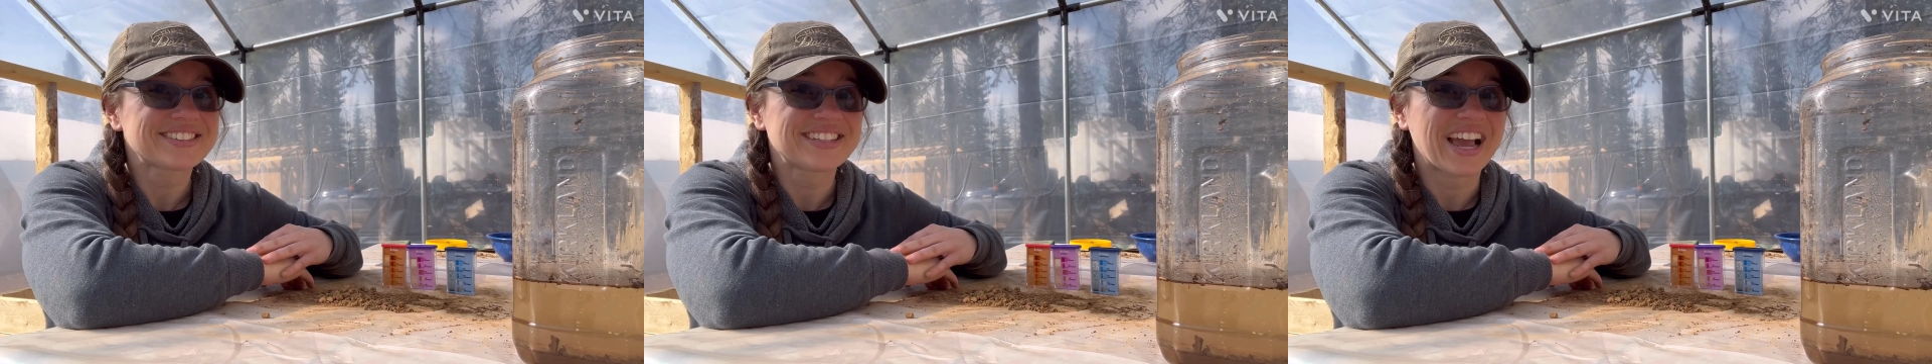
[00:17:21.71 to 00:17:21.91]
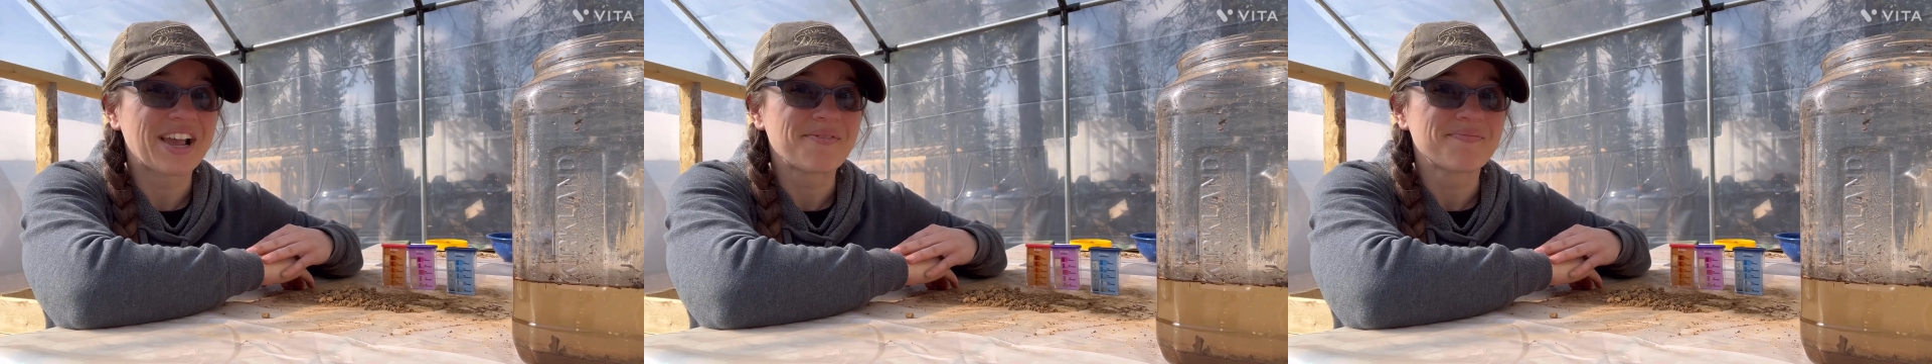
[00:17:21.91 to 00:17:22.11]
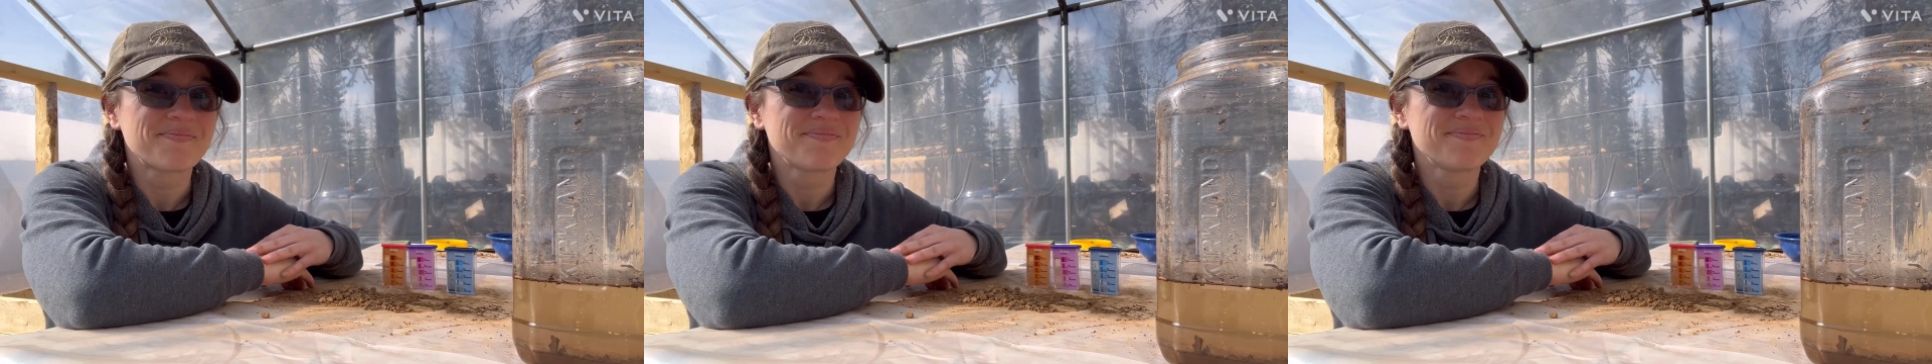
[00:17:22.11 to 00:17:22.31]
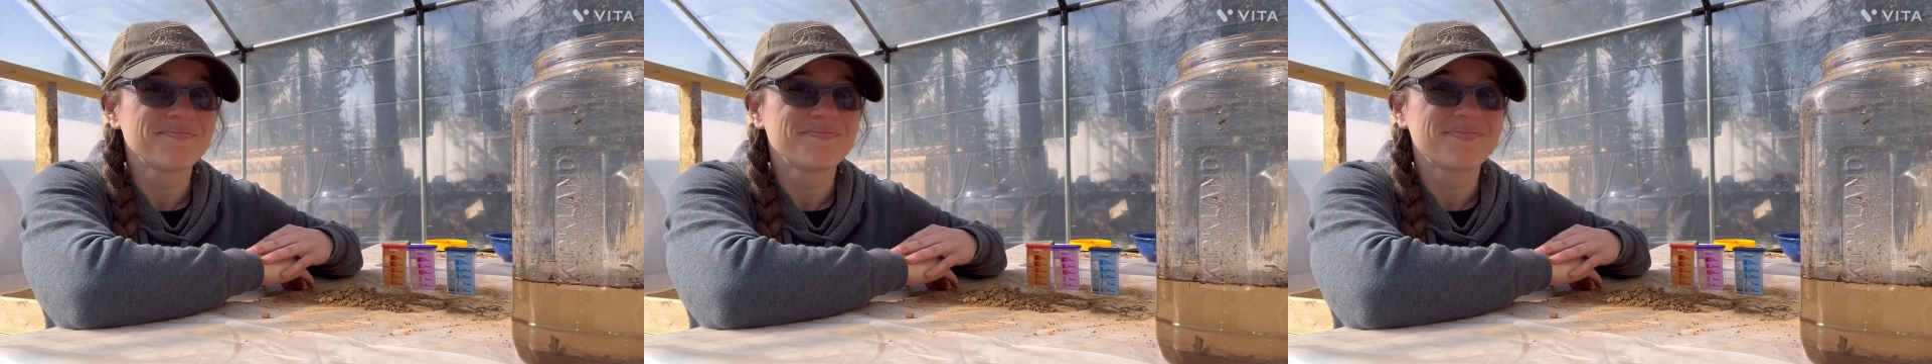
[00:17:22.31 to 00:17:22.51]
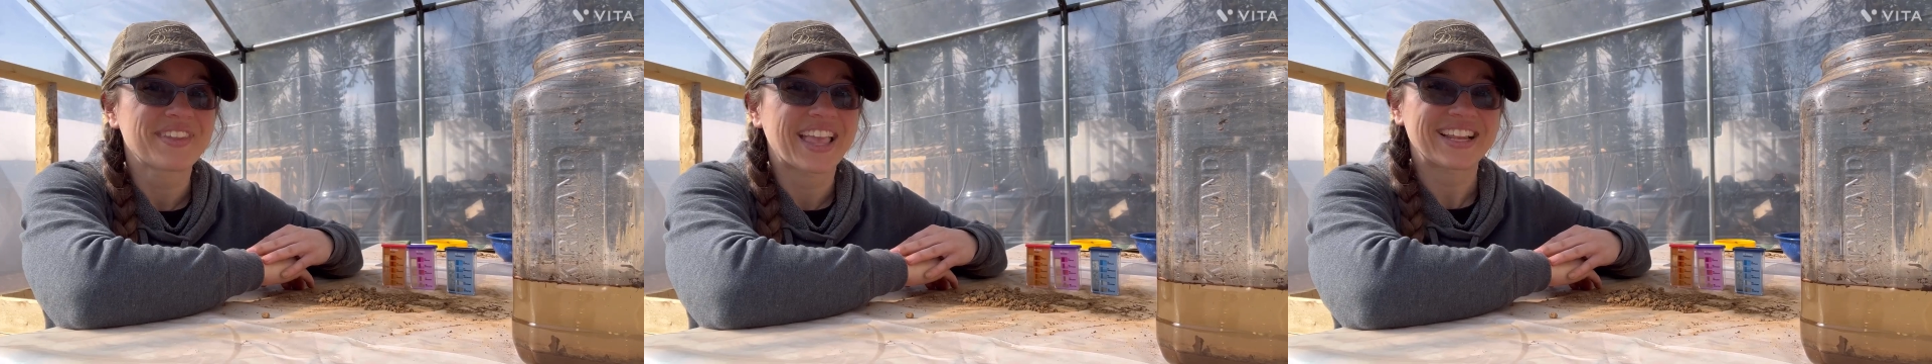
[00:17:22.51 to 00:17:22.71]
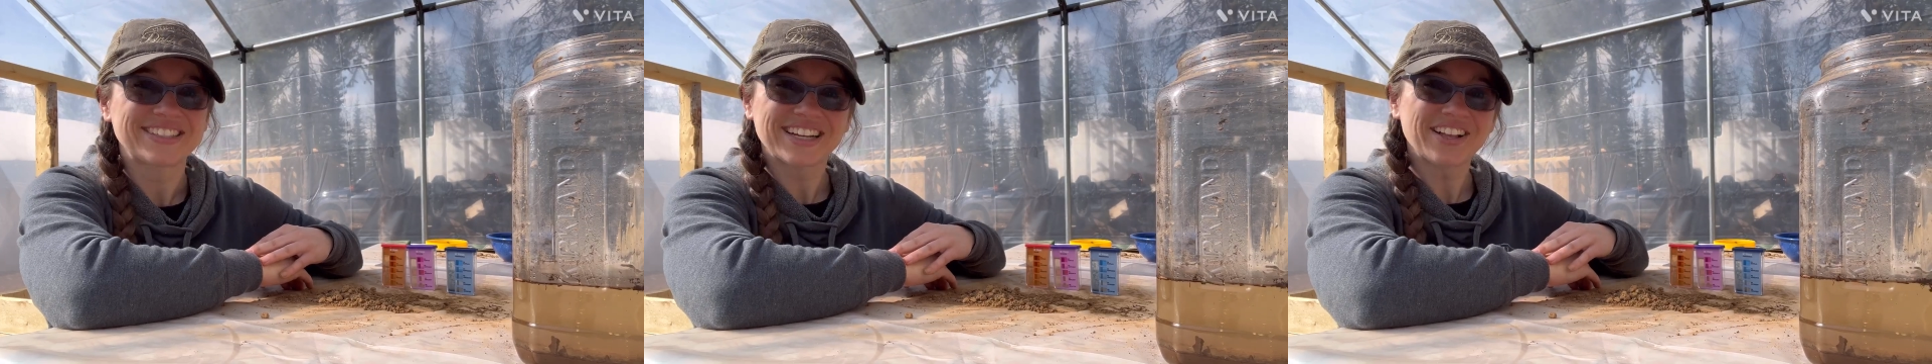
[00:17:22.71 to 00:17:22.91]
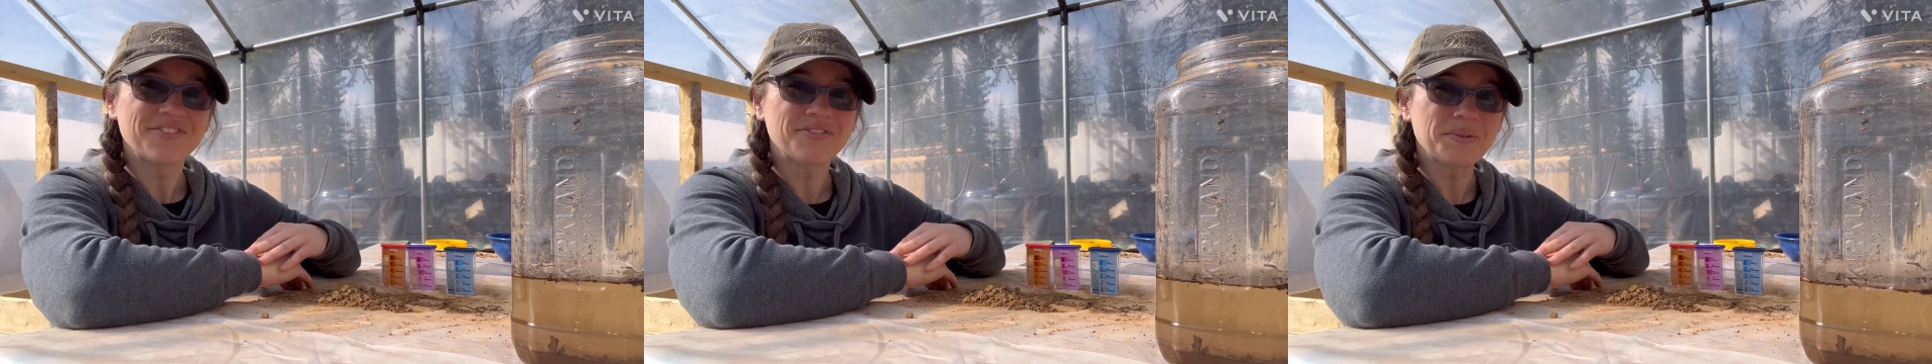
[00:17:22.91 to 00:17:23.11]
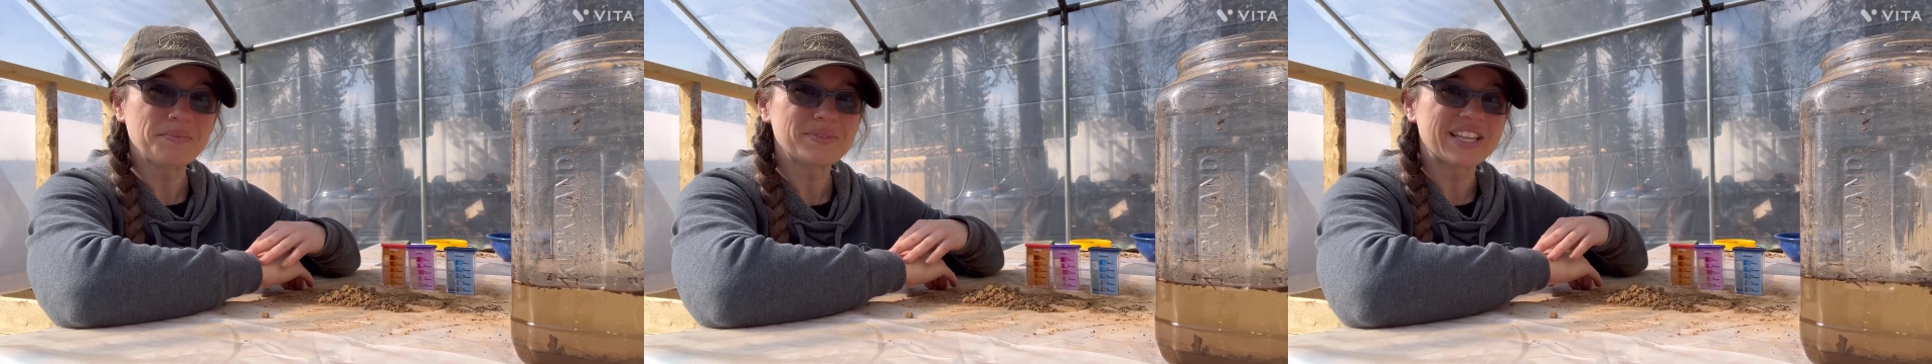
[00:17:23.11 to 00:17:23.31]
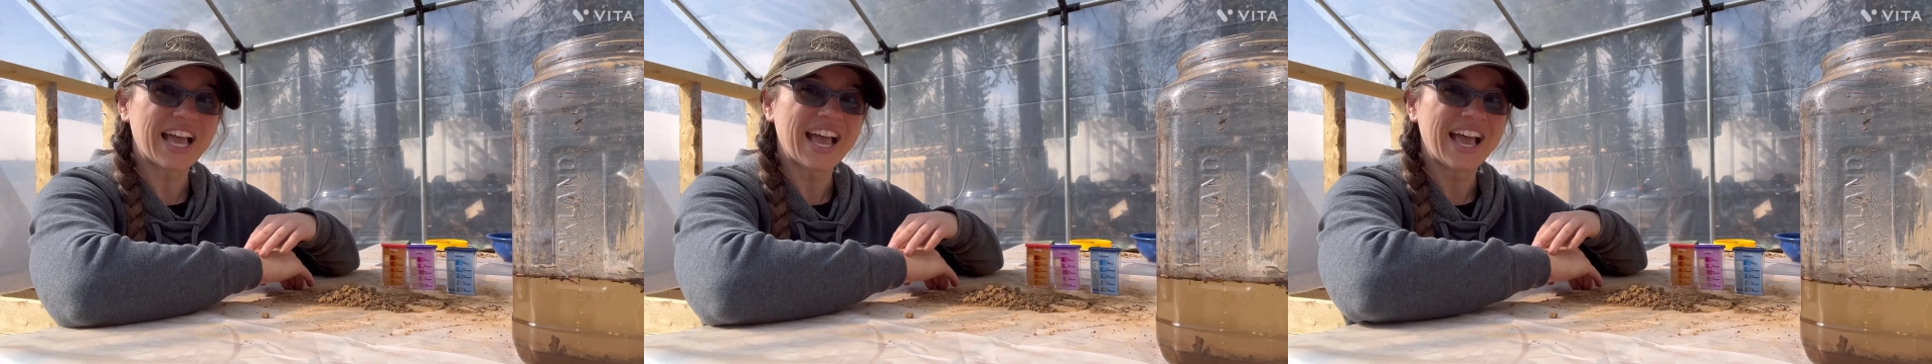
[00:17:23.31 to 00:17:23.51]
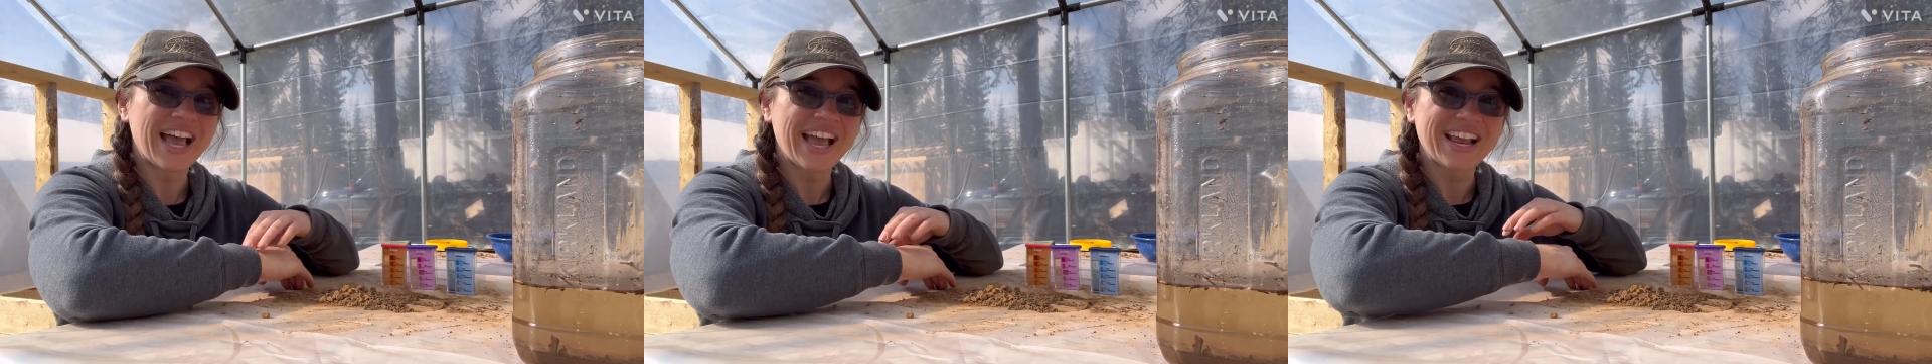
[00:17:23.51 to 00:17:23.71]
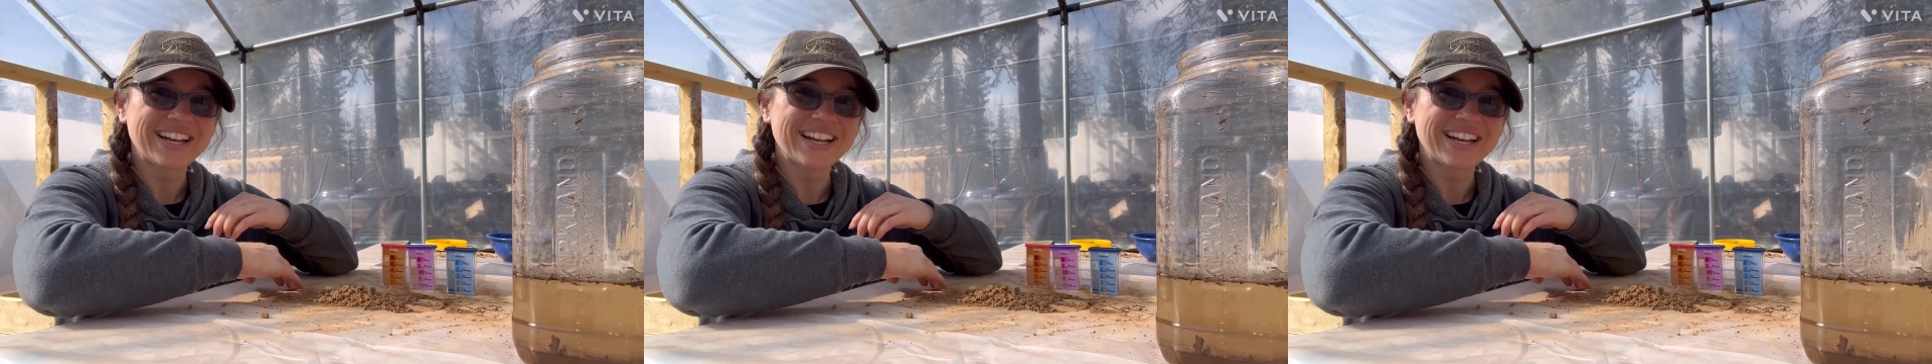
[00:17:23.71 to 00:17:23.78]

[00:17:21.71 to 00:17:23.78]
time. Catch you on the flip side.